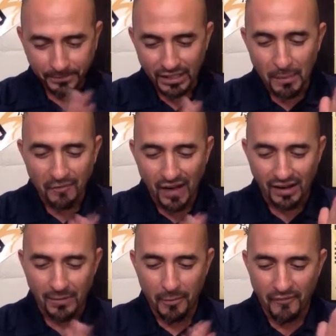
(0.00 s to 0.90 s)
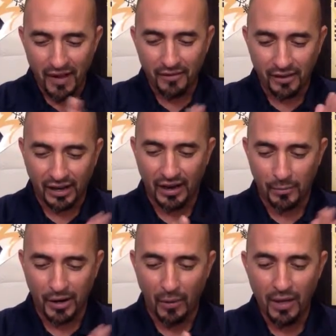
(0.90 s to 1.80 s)
Number five. Number five. Okay. Here
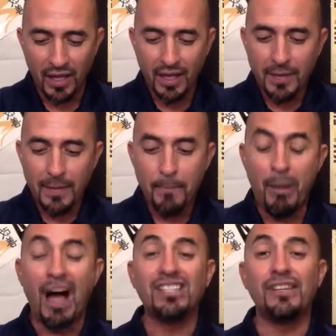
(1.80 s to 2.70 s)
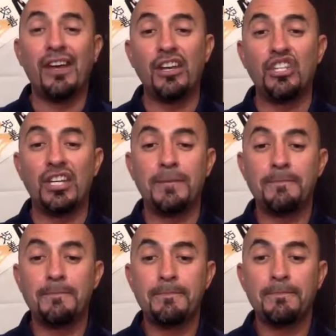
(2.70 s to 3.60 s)
we go. Positive energy.
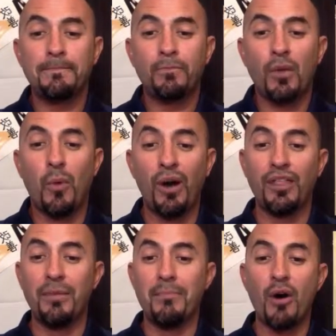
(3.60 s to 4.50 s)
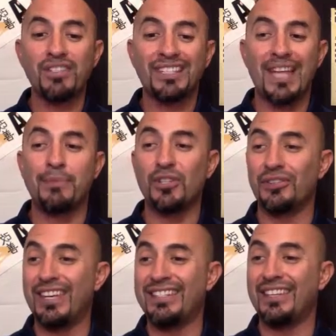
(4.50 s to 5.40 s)
One of the most exceptional
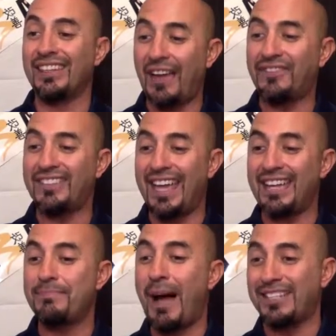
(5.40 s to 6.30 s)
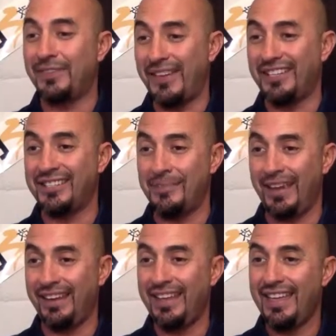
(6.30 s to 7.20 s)
things in life today is positive energy,
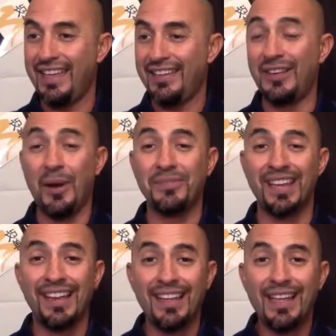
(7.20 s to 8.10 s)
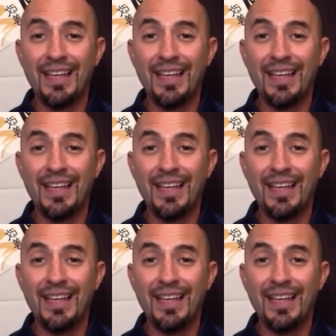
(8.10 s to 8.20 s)
man. You know what I'm saying?